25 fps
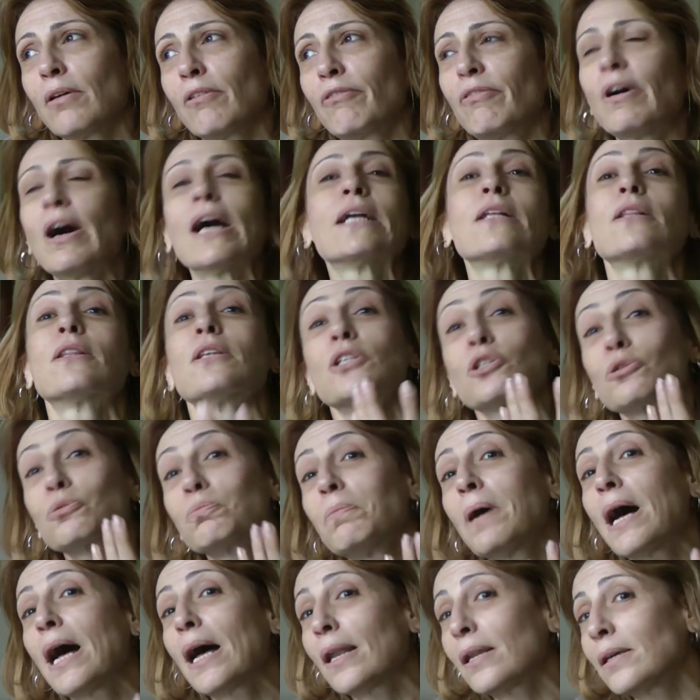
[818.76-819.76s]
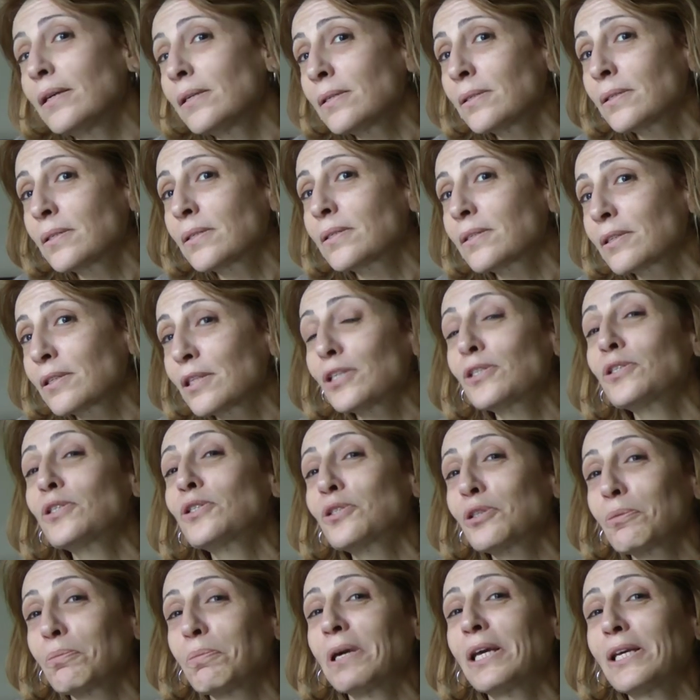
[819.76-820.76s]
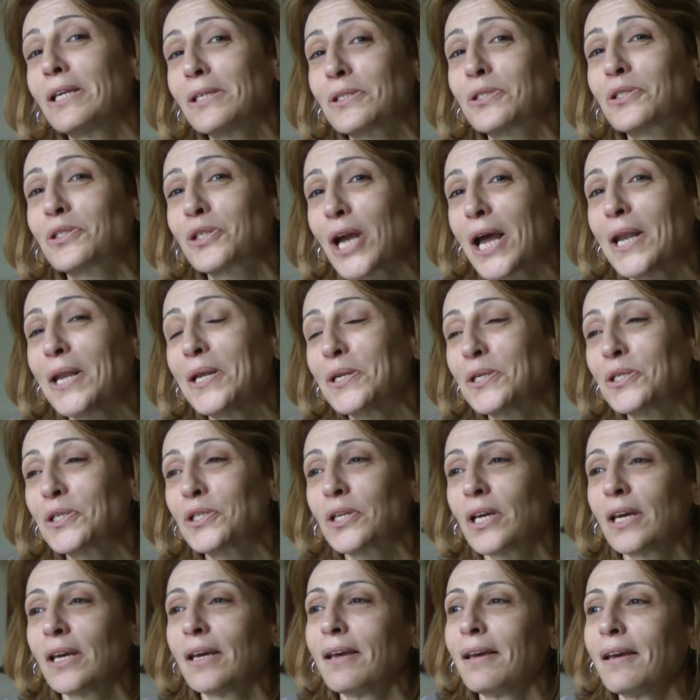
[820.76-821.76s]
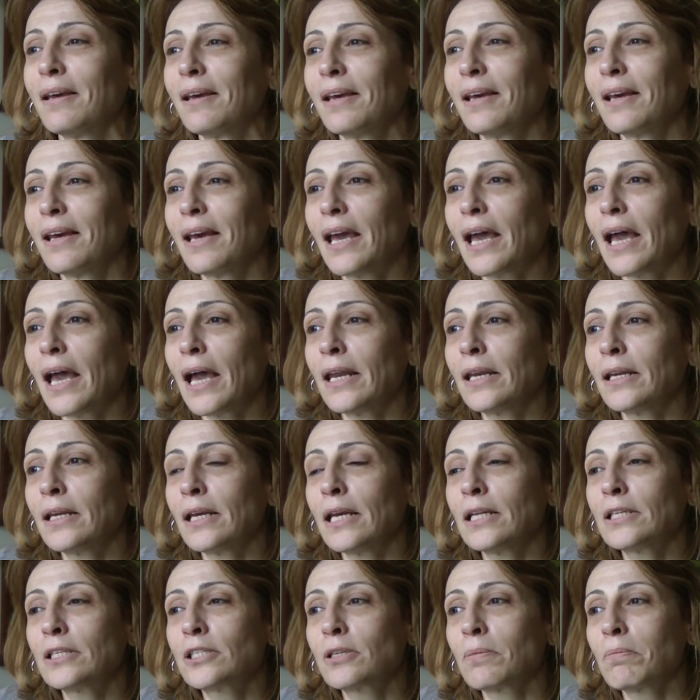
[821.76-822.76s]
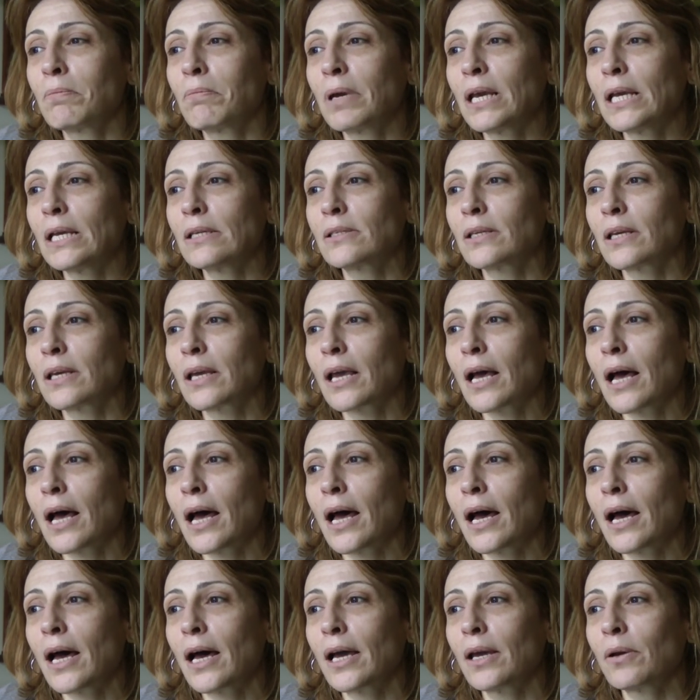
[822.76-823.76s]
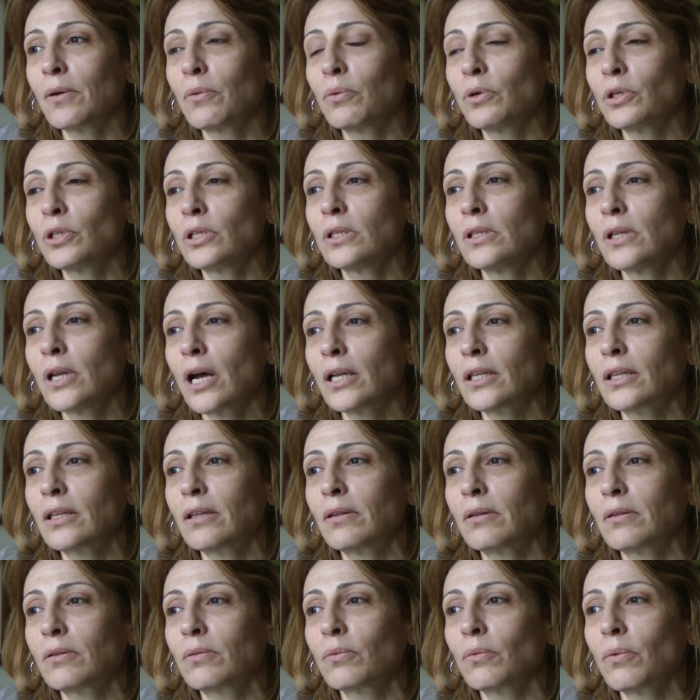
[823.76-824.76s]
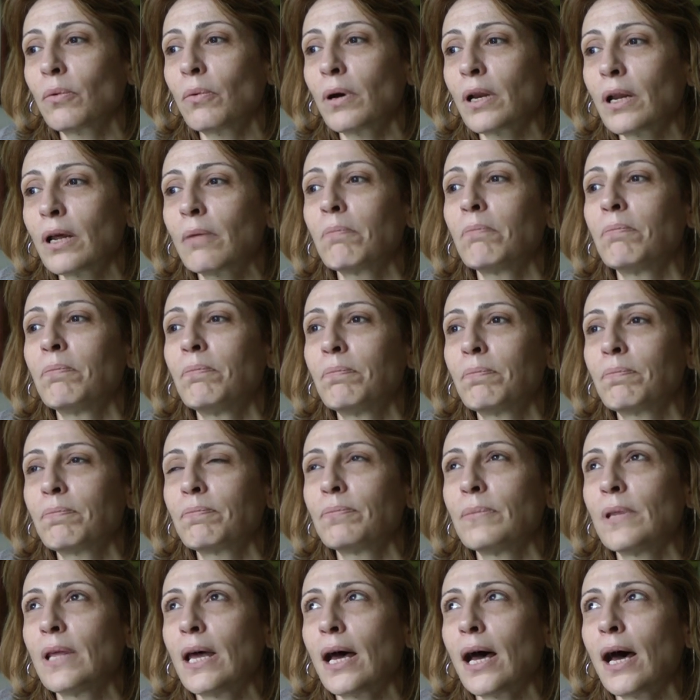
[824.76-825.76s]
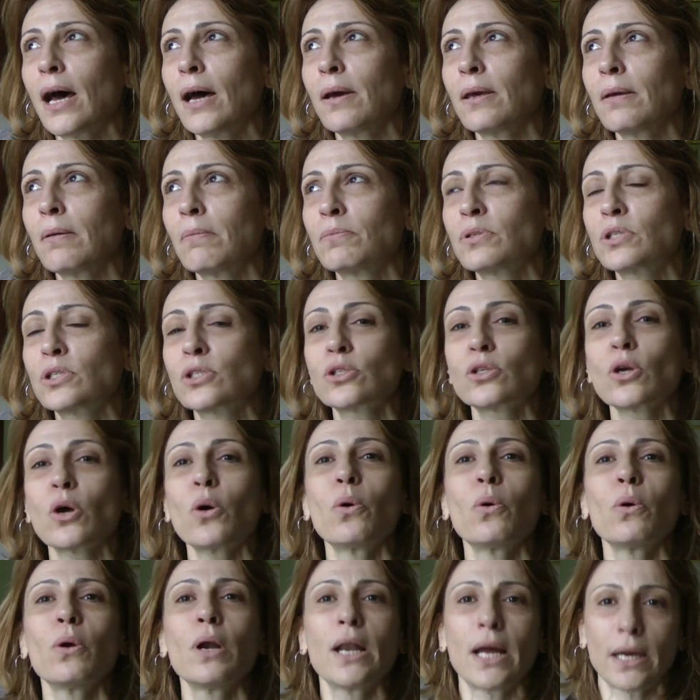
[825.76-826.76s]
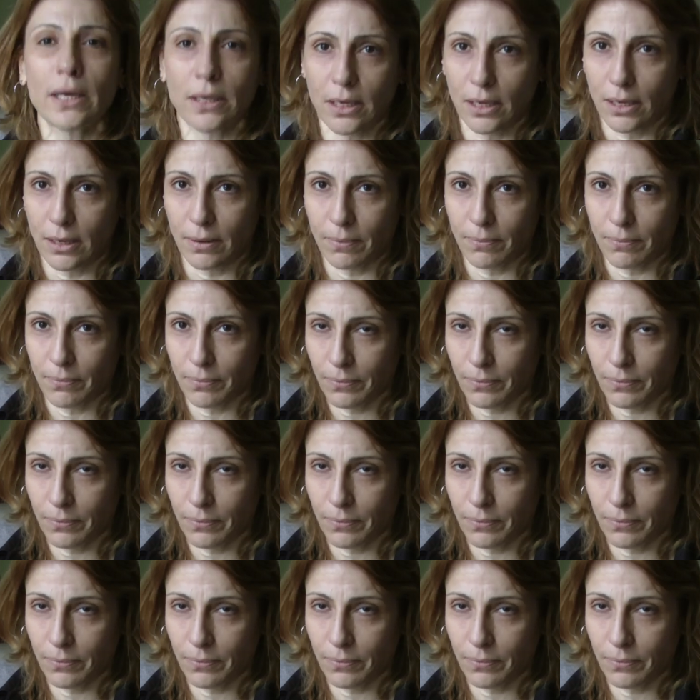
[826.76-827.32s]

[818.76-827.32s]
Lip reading: find this balance? This is the biggest challenge, and it's amazing. I would not wanna, I am so lucky